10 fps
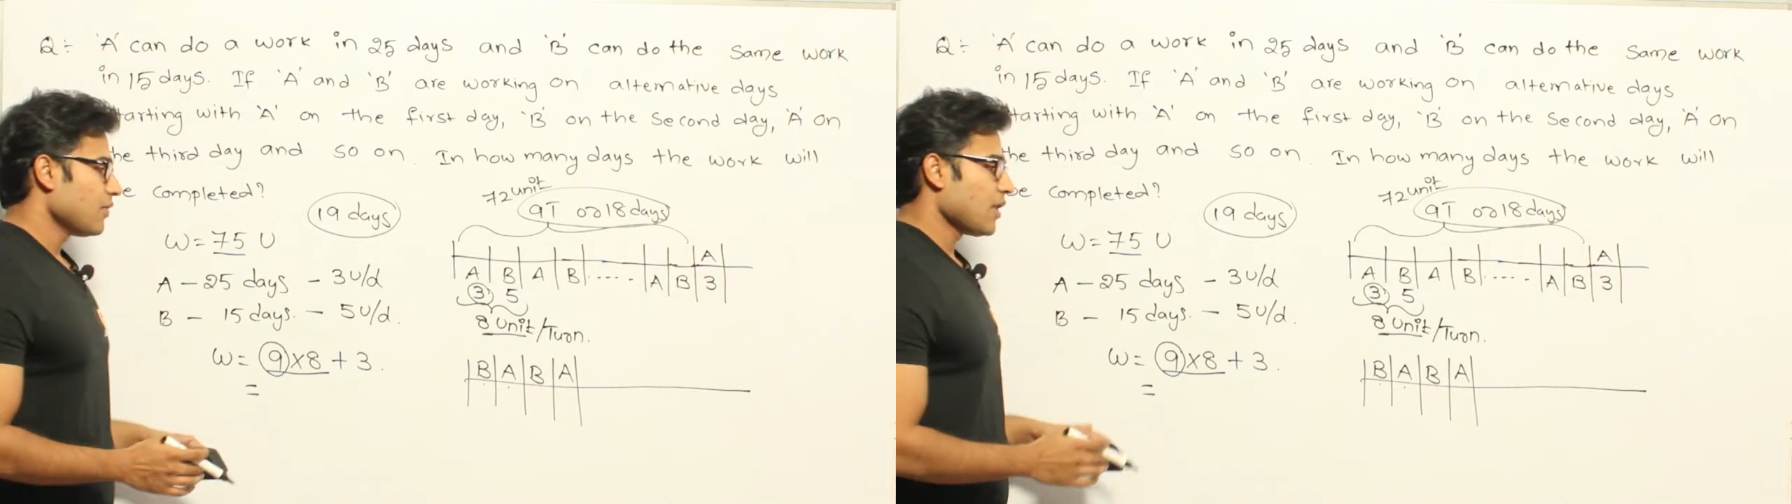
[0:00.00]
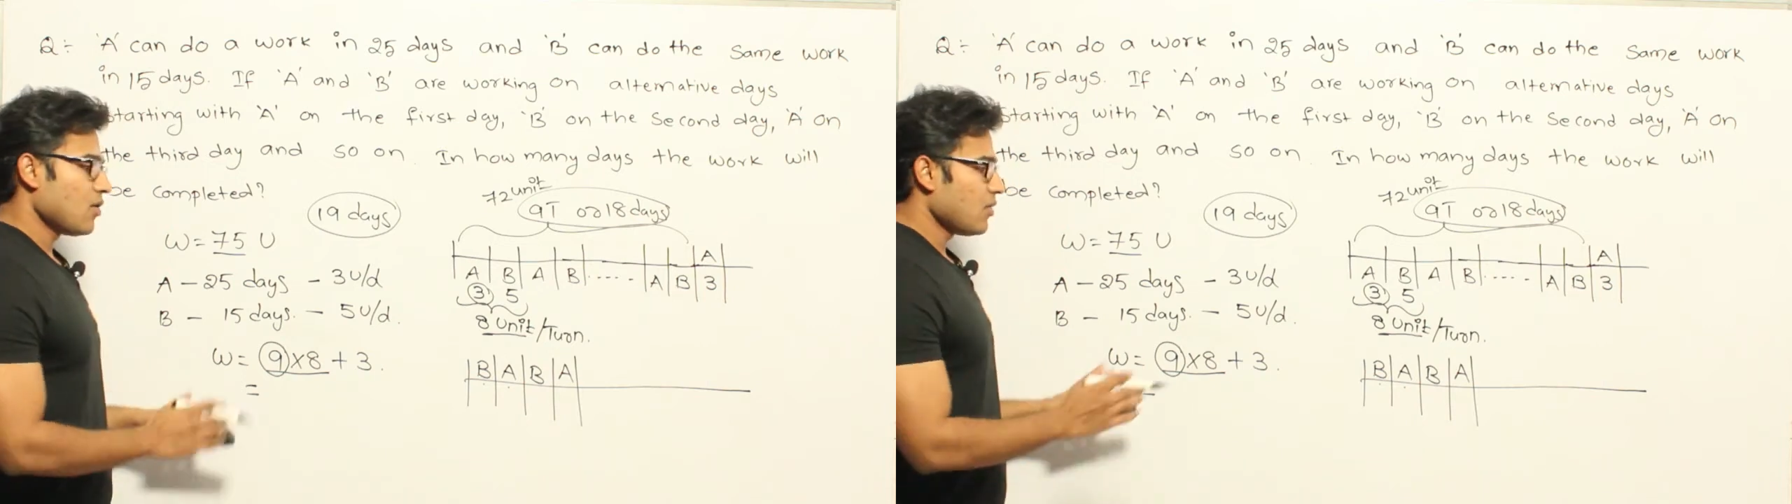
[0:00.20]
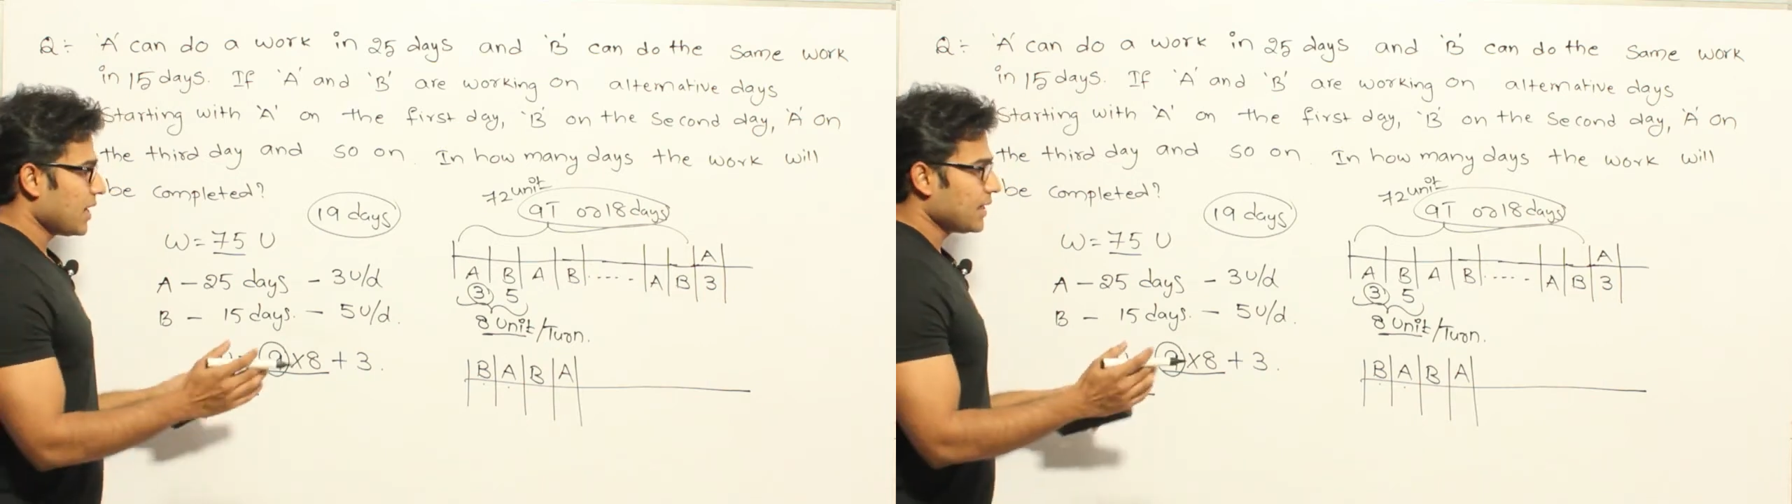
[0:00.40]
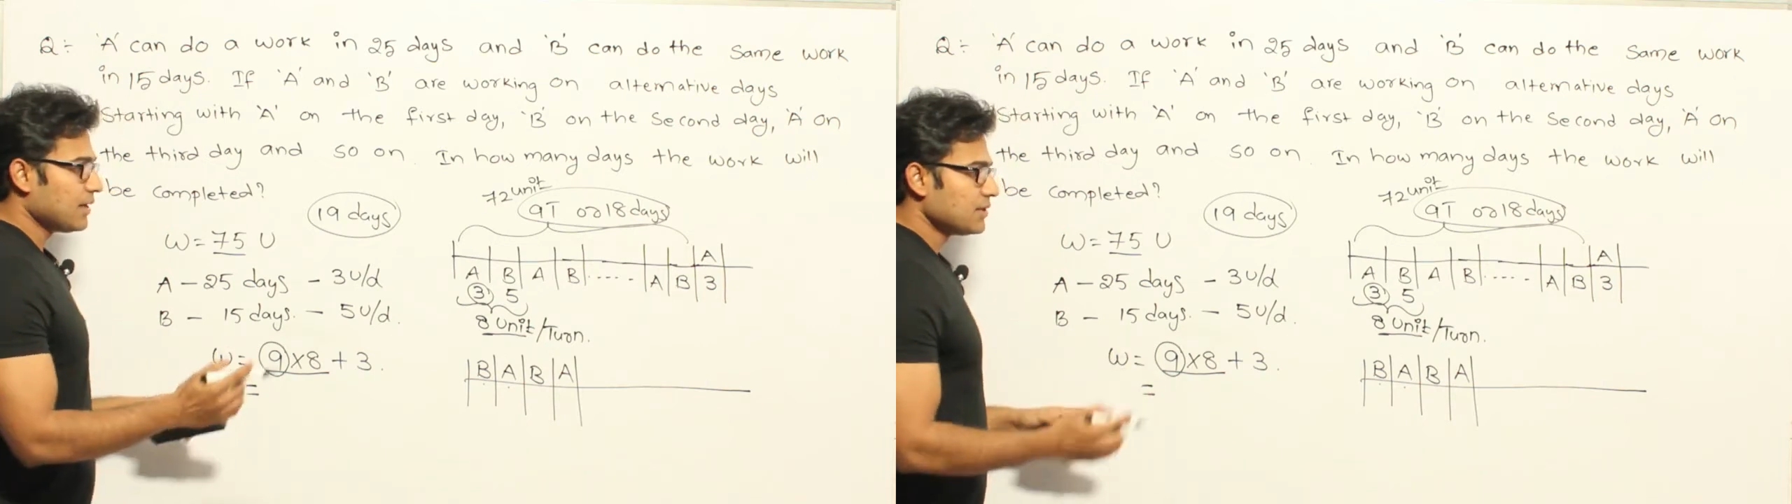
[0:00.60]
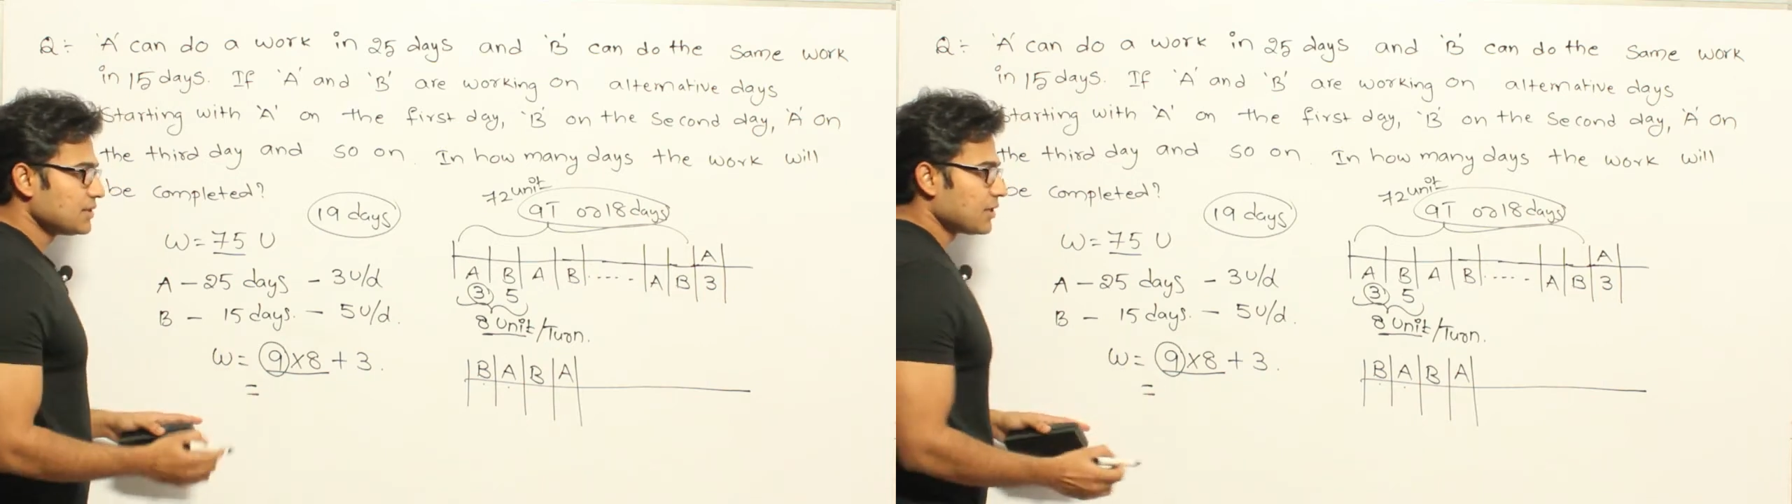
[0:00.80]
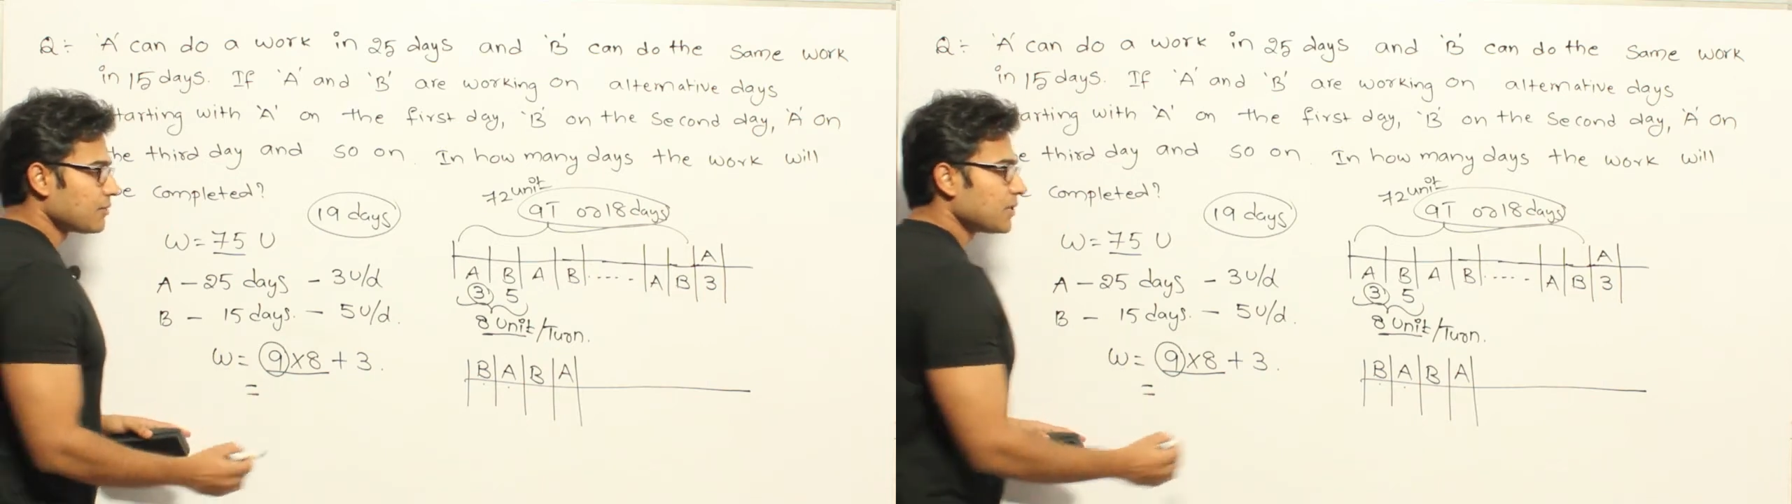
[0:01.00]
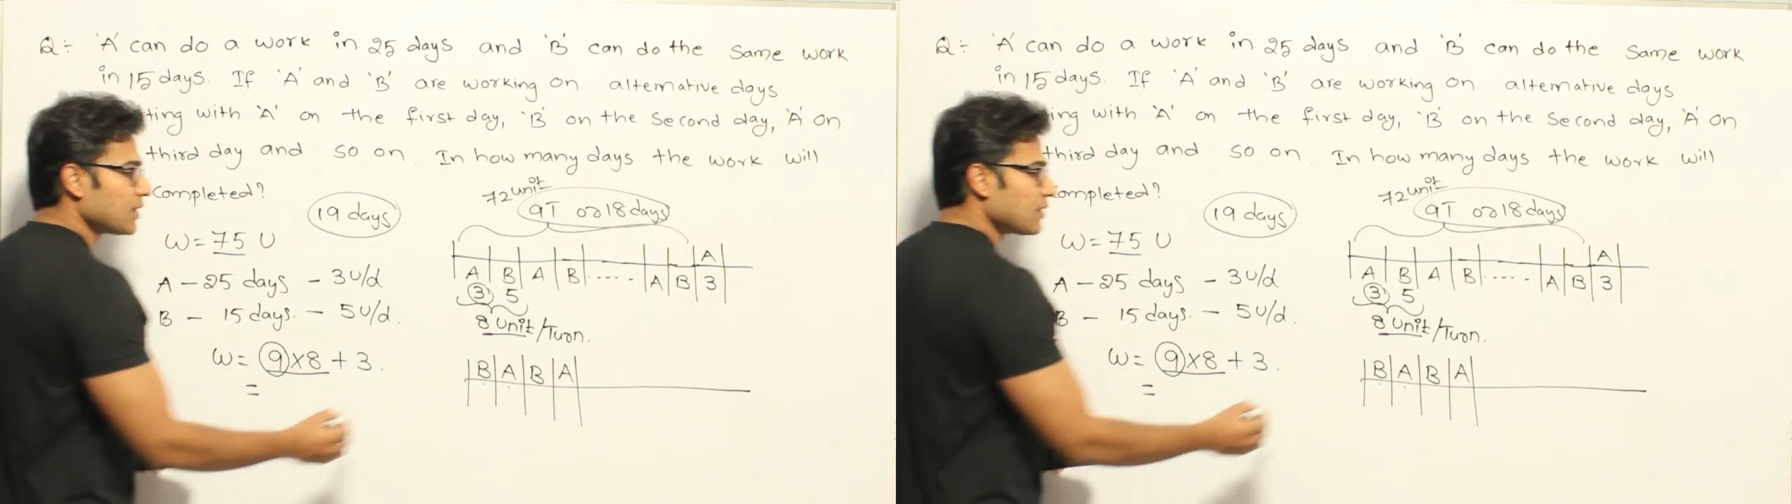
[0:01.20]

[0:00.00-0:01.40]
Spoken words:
Now again the same